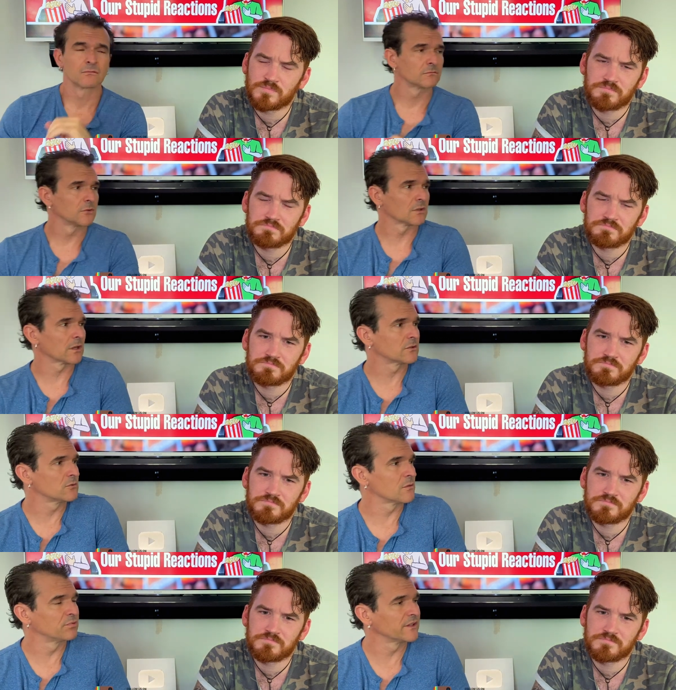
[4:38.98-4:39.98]
Speaker 1: Looked like
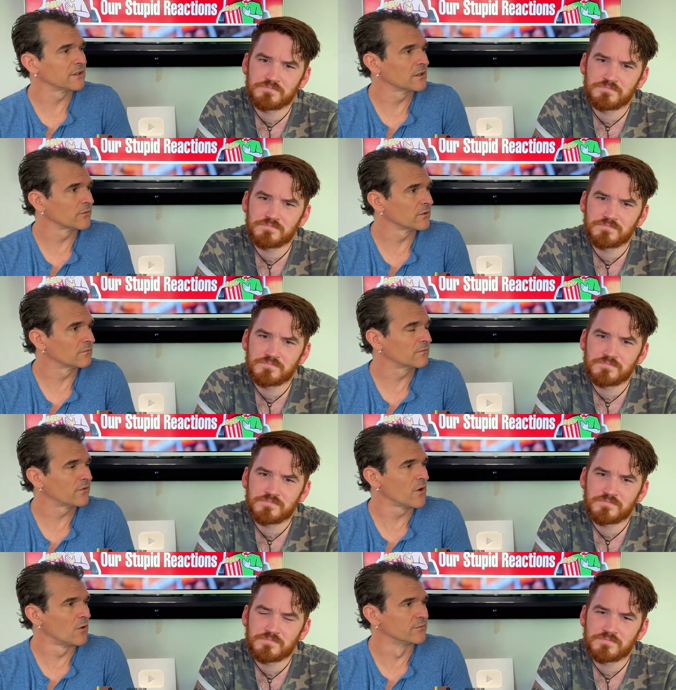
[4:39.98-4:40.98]
two completely different
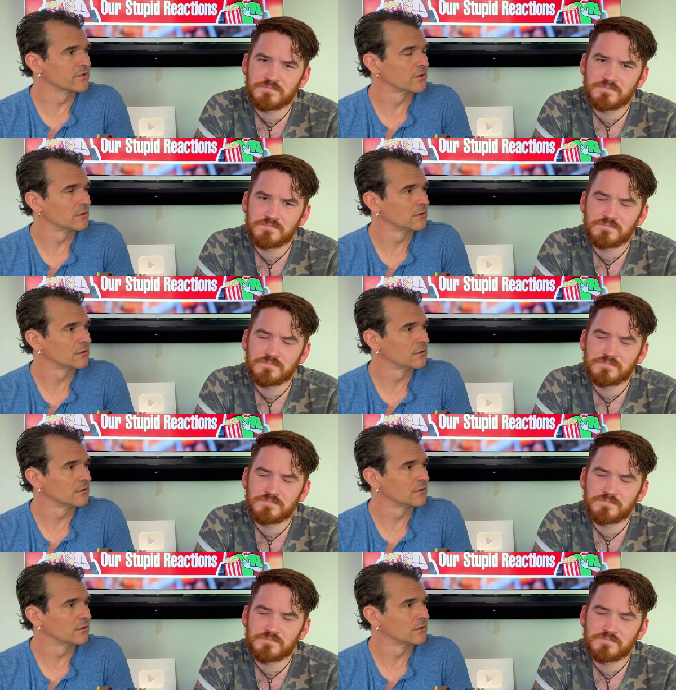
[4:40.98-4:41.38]
films.